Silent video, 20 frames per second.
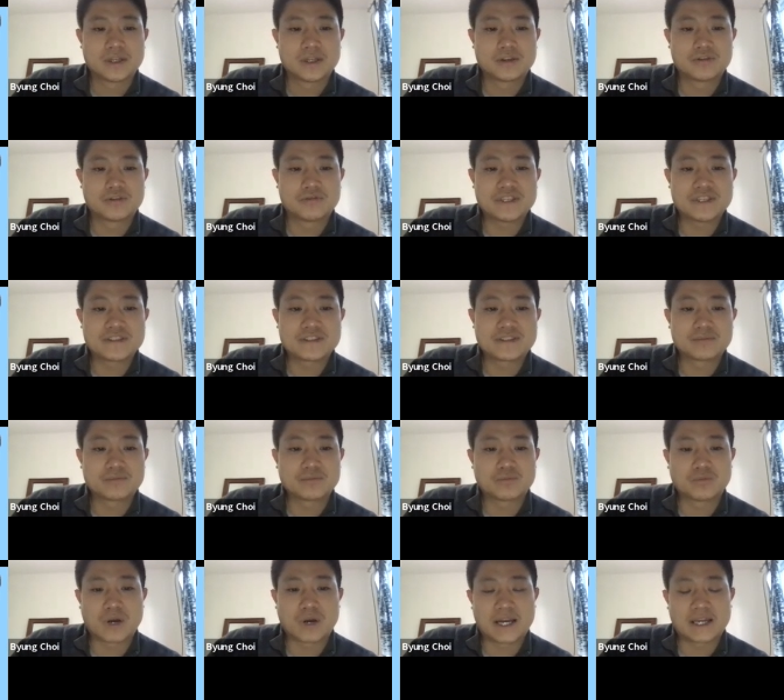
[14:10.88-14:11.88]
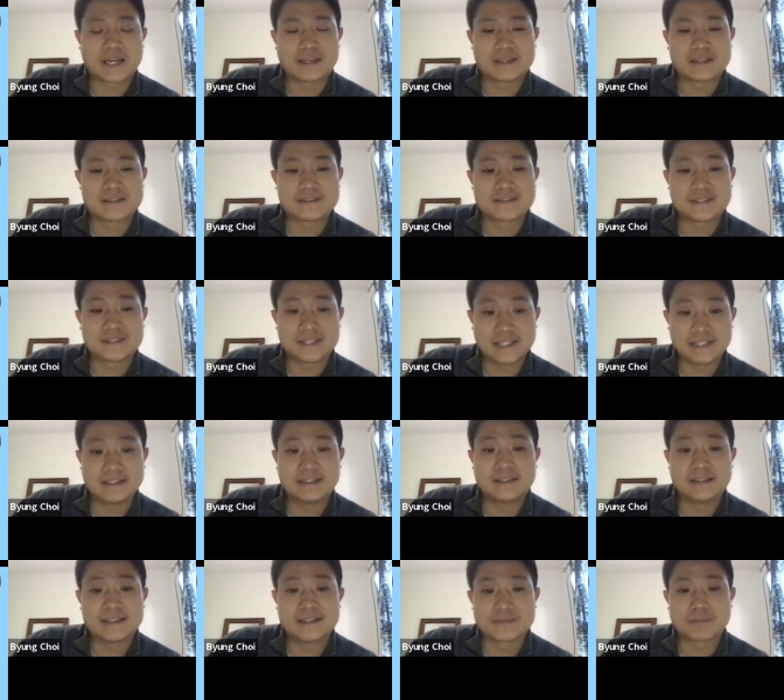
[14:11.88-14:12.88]
The reason why it's
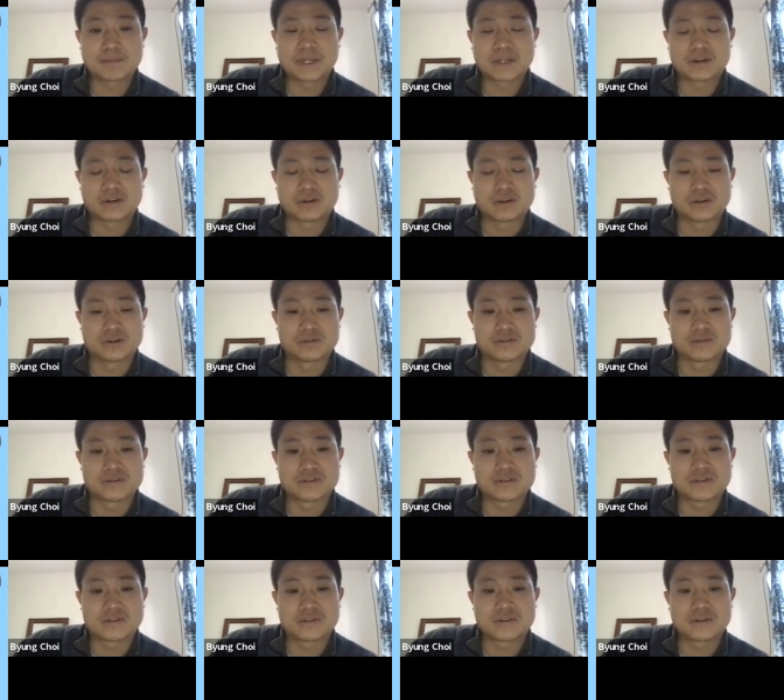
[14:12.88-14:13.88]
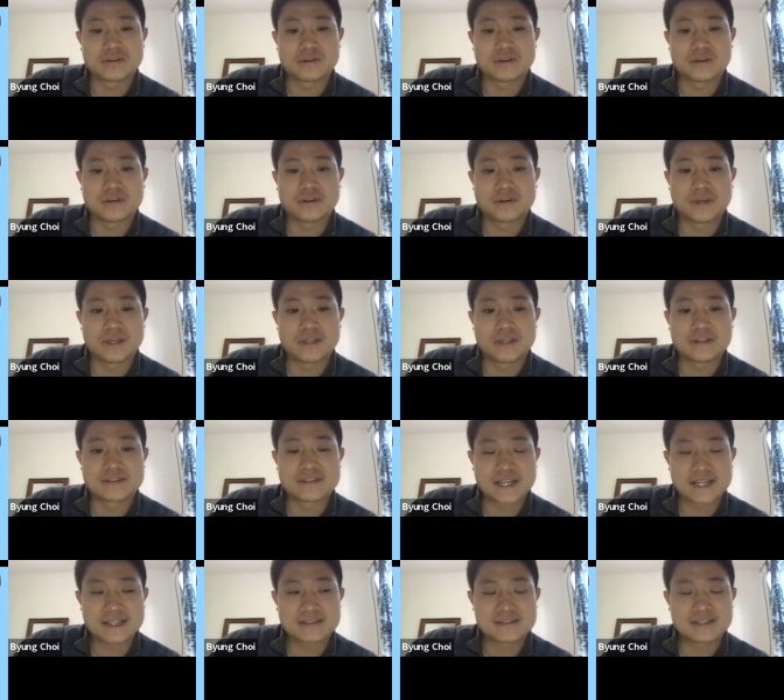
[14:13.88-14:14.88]
D is because in the
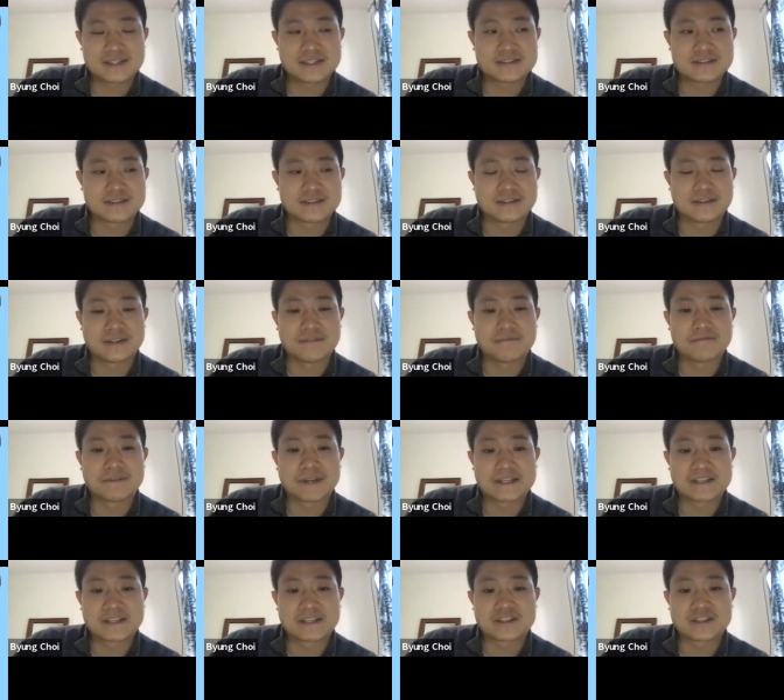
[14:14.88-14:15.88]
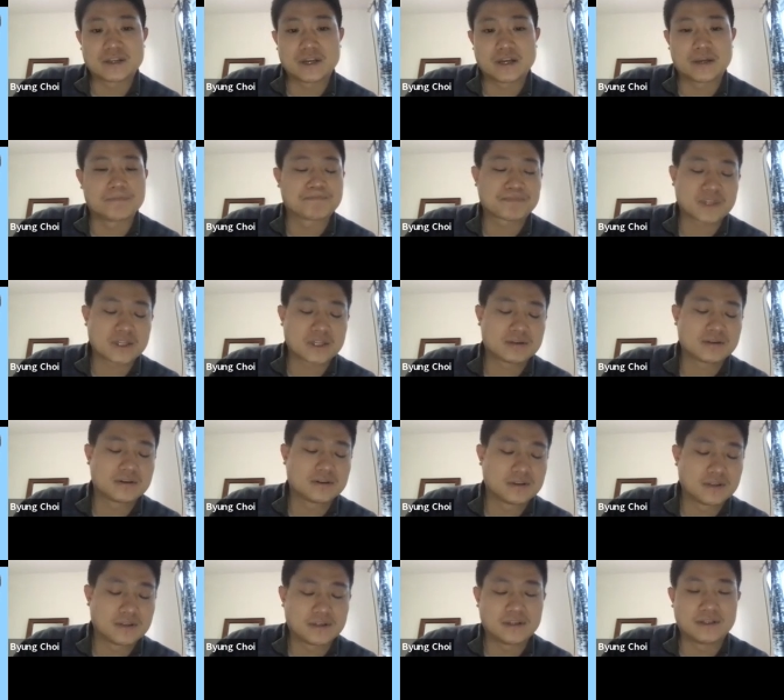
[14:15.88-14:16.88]
testes and lymphatic, in
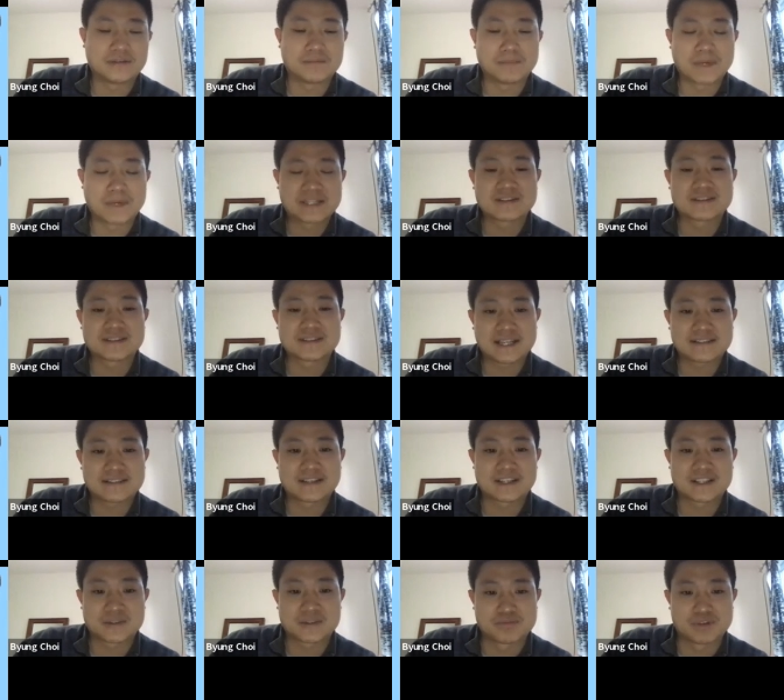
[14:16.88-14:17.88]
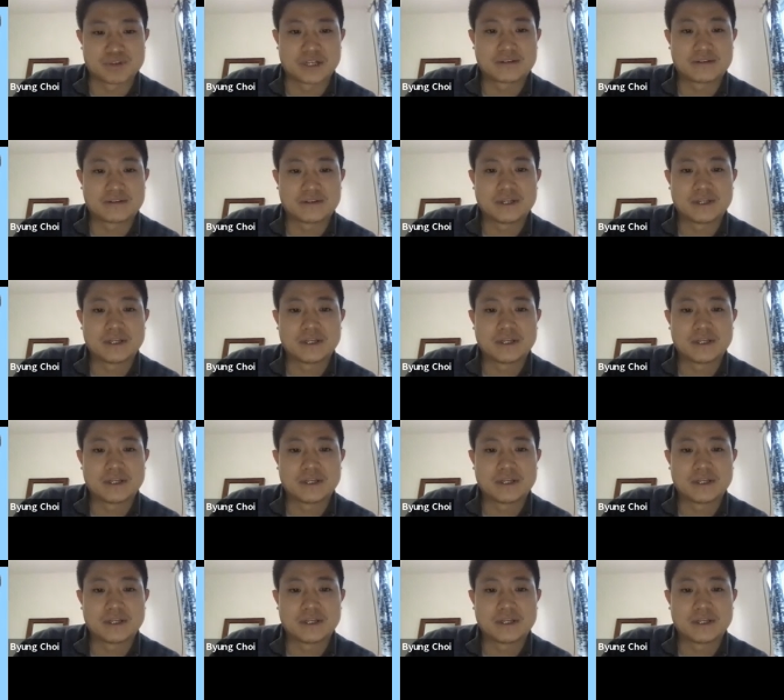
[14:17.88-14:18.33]
metastatic spread,